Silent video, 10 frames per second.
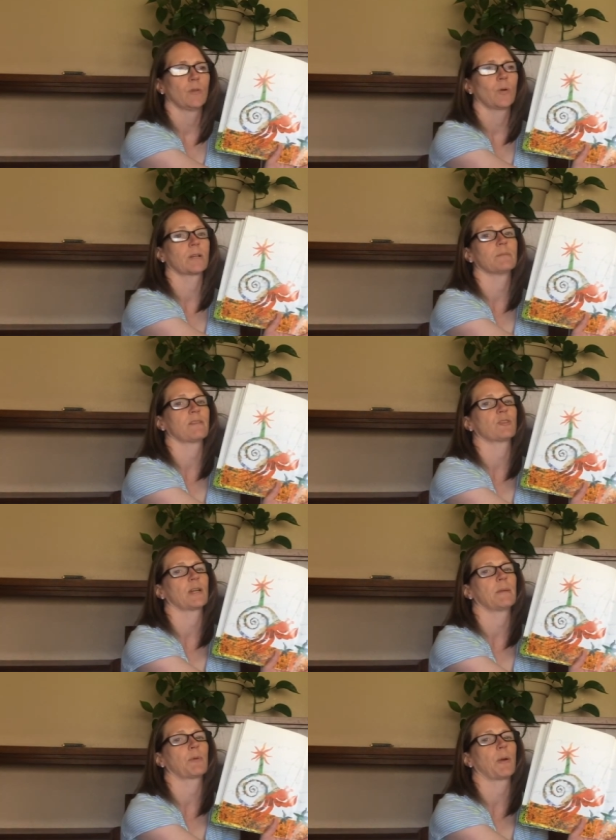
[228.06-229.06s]
What comes after
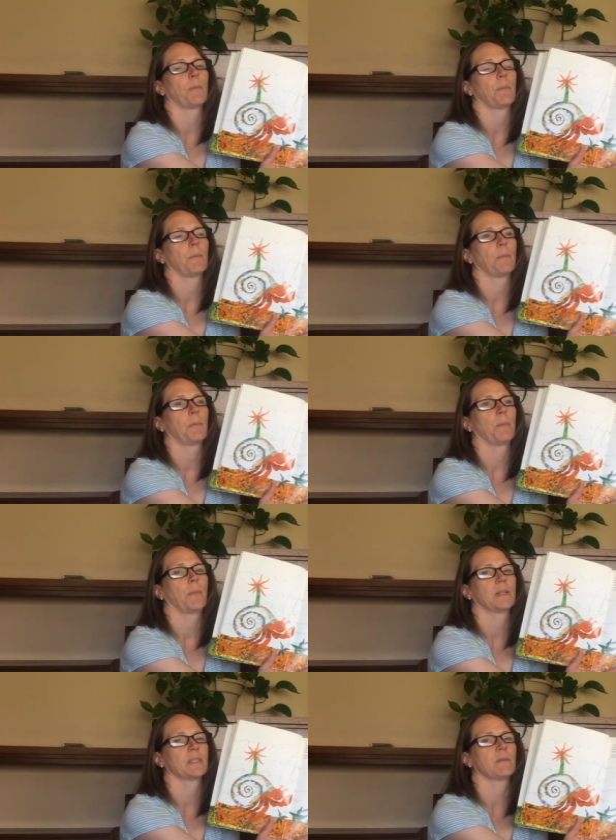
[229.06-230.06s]
April?
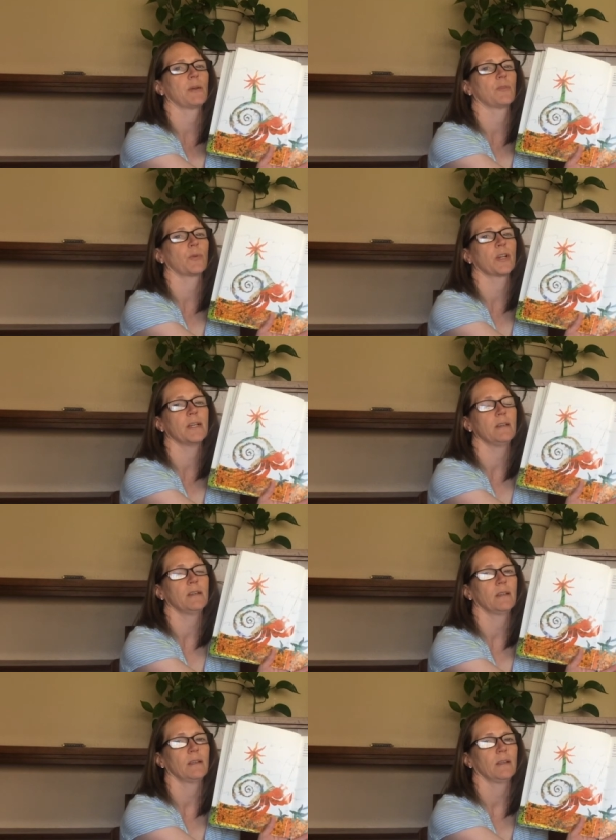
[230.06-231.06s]
It's the month we're in.
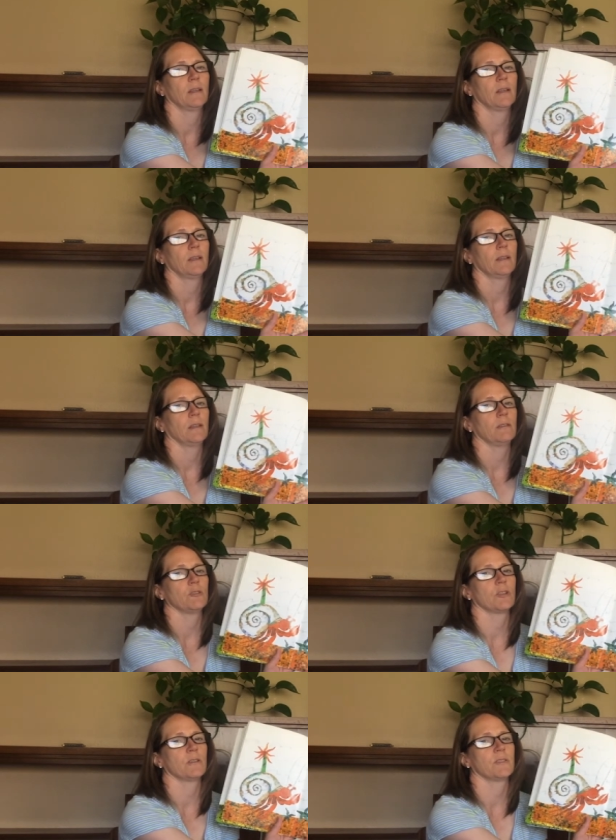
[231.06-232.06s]
You
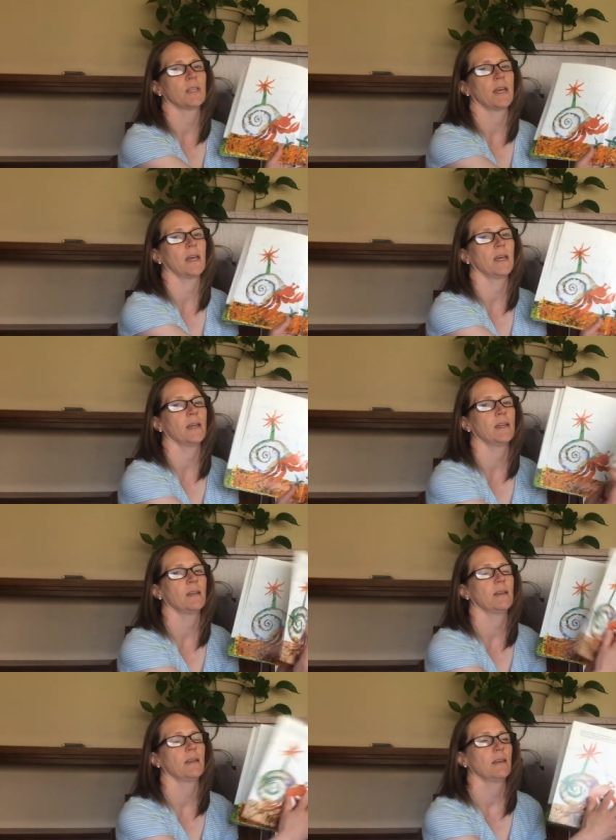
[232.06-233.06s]
should have said
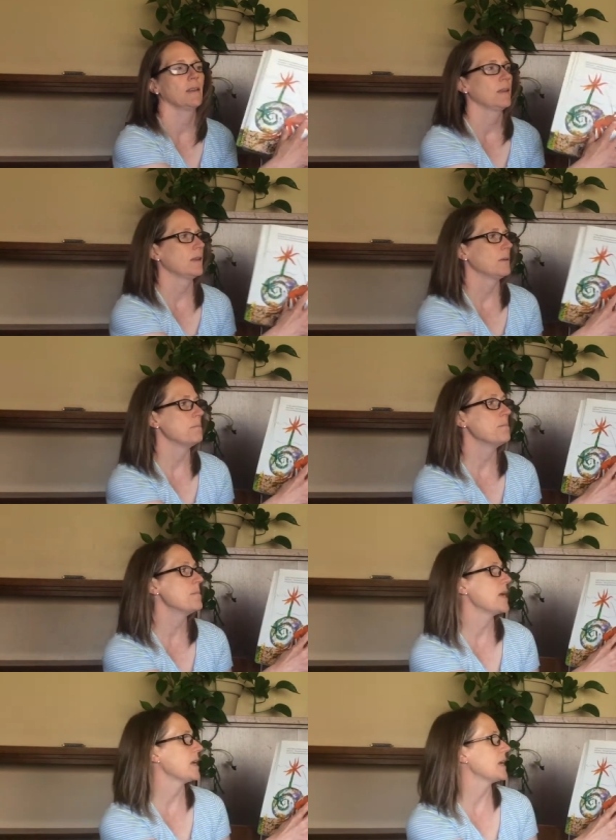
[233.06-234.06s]

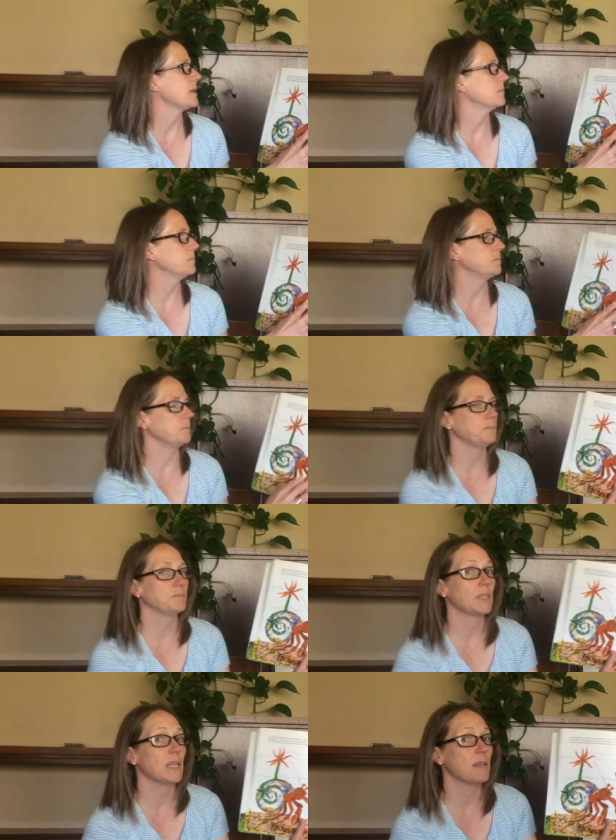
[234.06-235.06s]
May.
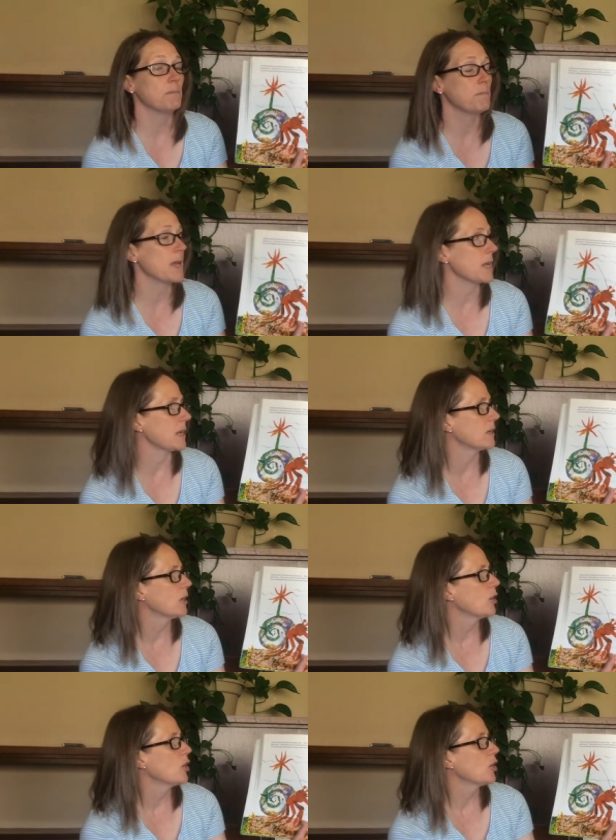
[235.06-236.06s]
In May,
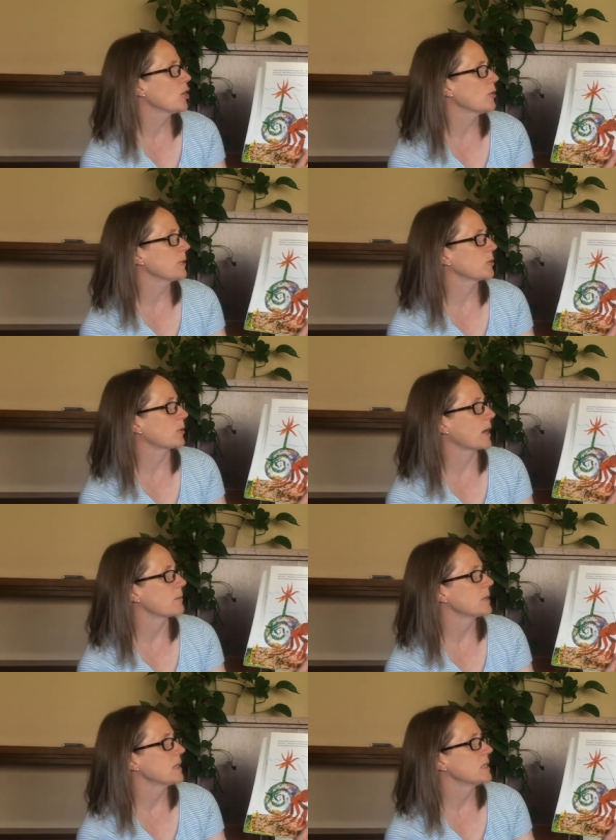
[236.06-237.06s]
Hermit
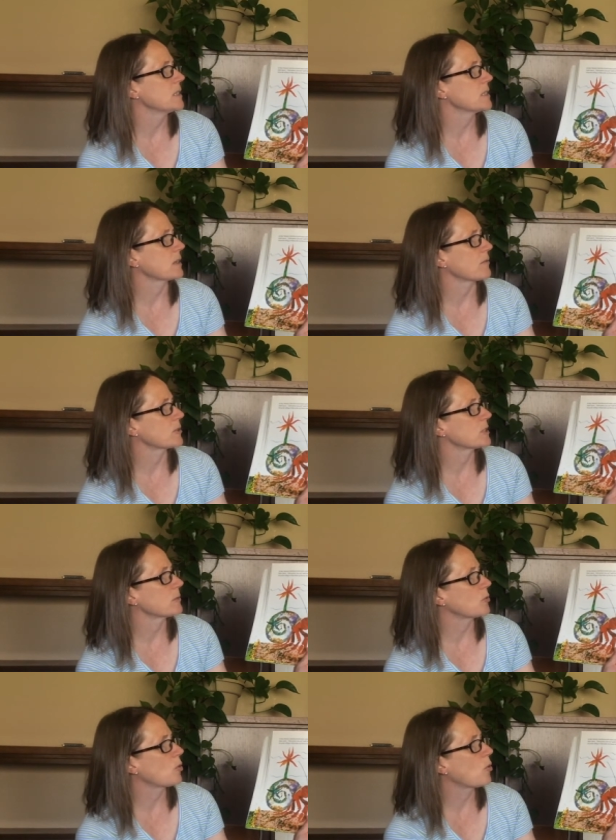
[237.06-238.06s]
Crab discovered
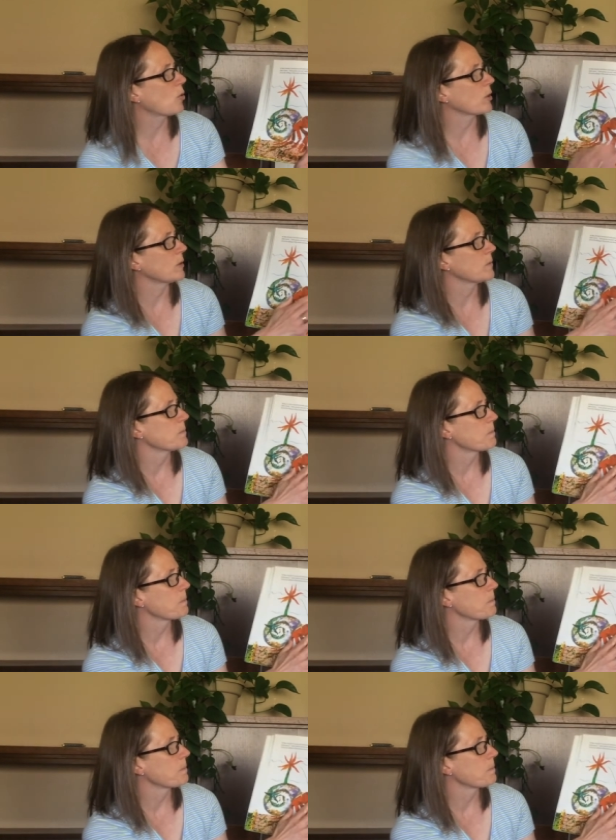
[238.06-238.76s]
some coral.